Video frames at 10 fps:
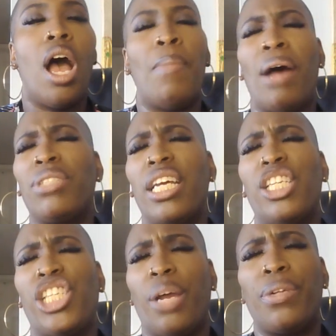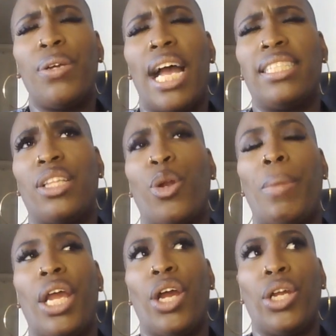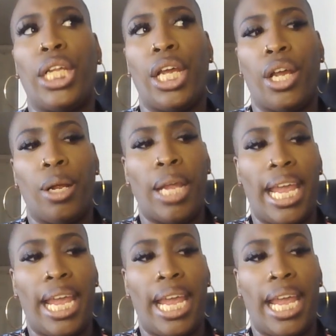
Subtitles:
I was gonna share with you guys a little bit earlier.